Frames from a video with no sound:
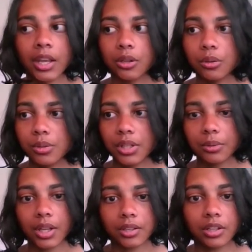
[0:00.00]
You
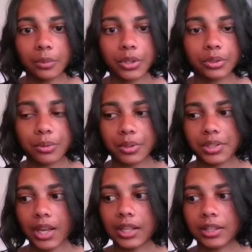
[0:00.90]
sound like someone who is
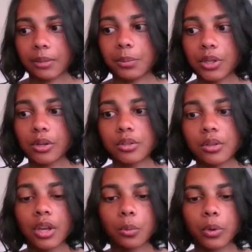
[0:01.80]
saying that
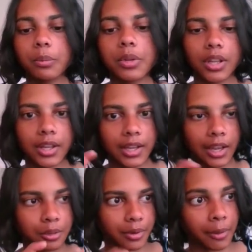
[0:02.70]
because women
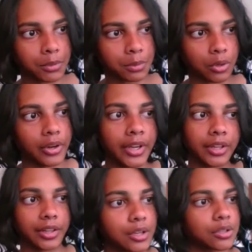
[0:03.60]
get raped more,
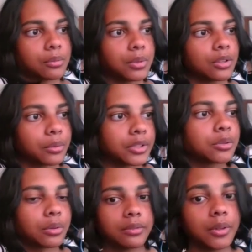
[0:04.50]
they should be the
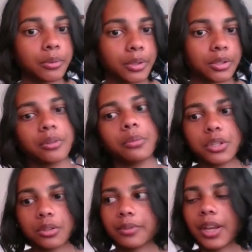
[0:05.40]
ones who are focused on and we
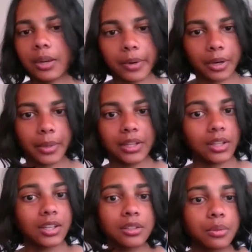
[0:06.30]
should forget about
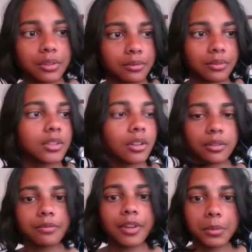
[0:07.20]
men. That is what a
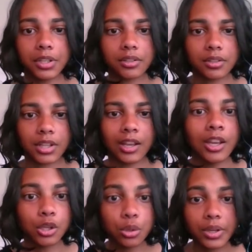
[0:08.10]
lot of feminists say.
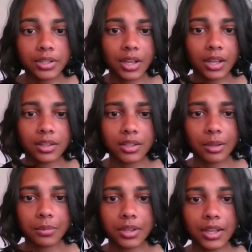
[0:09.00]
You are saying the
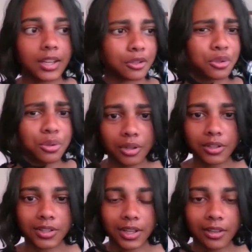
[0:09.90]
same thing here. Do you
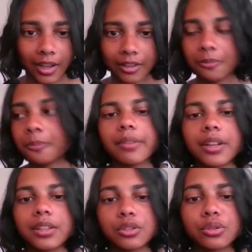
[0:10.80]
not see that? The
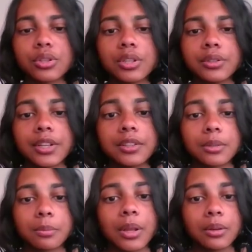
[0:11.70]
fact that to suggest
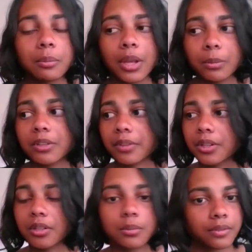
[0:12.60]
that men may be
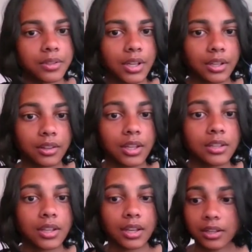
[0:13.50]
victims of certain
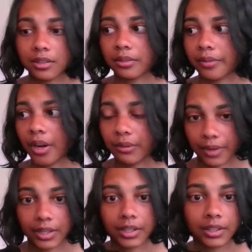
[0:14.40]
things and it is a very
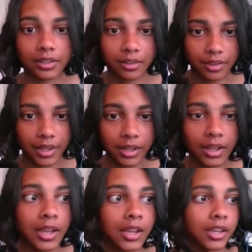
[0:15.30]
valid
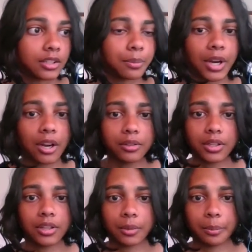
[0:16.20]
thing is
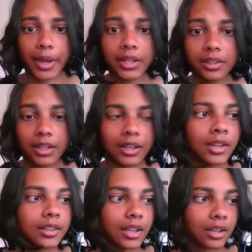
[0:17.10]
apparently a bad thing.
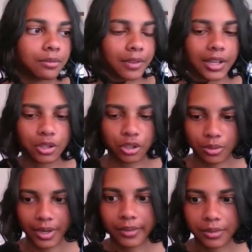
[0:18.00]
That fact
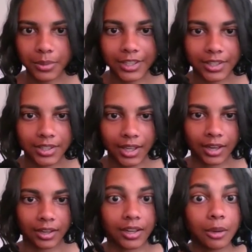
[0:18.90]
just drives me
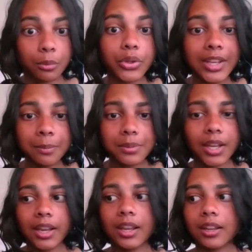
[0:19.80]
insane. And I will keep
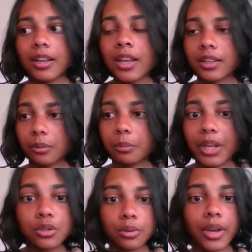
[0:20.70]
saying that
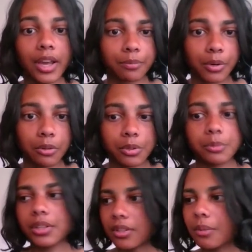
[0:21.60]
men do have
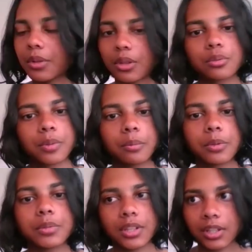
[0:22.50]
problems, and some of those
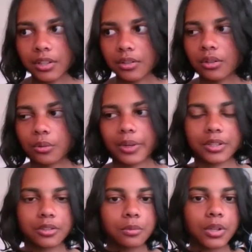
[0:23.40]
problems, at least in the
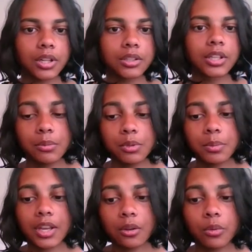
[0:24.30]
Western world, seem
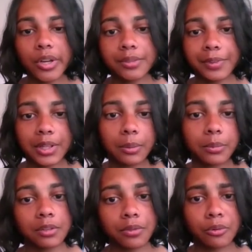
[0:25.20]
to be getting worse for
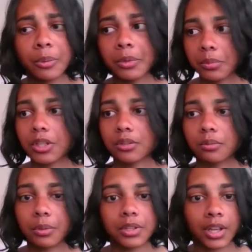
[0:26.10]
them than for women
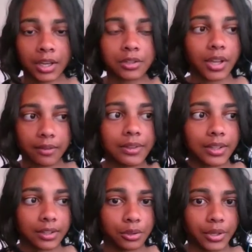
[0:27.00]
because women are actually
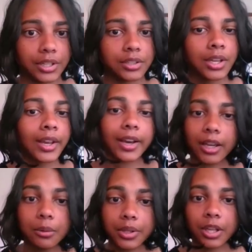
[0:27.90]
having theirs addressed.
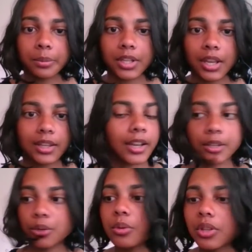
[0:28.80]
I will keep saying that.
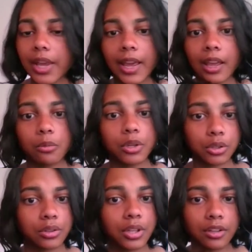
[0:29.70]
I don't care
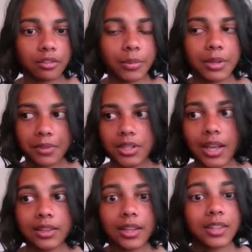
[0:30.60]
what you think of me for
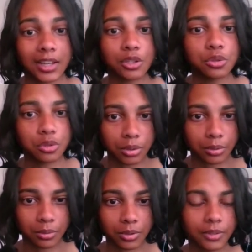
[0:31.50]
saying that. That is
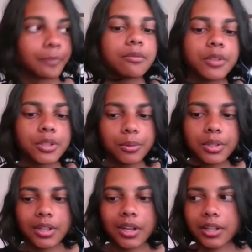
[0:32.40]
true. If we don't
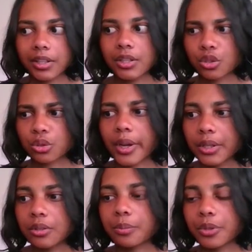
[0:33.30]
start at least
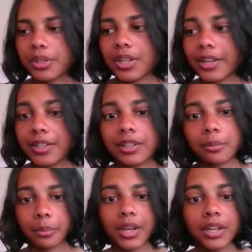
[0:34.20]
trying to push the idea
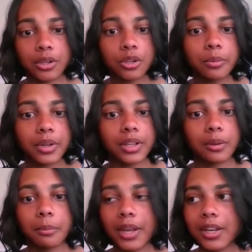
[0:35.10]
that men are human
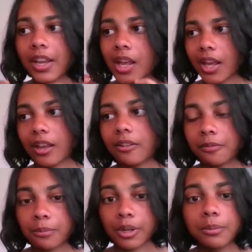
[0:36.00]
and that men
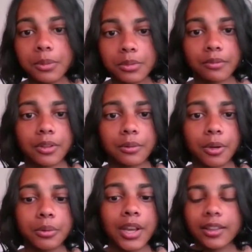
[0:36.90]
have problems of their
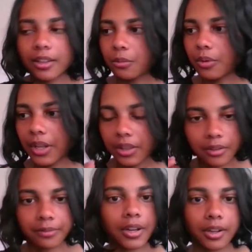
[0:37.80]
own, then what
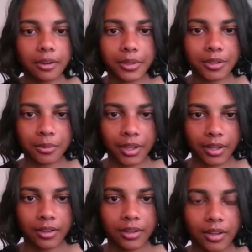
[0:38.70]
the fuck are we
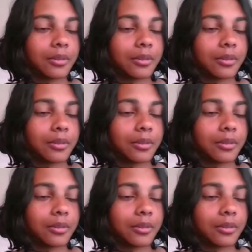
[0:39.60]
doing?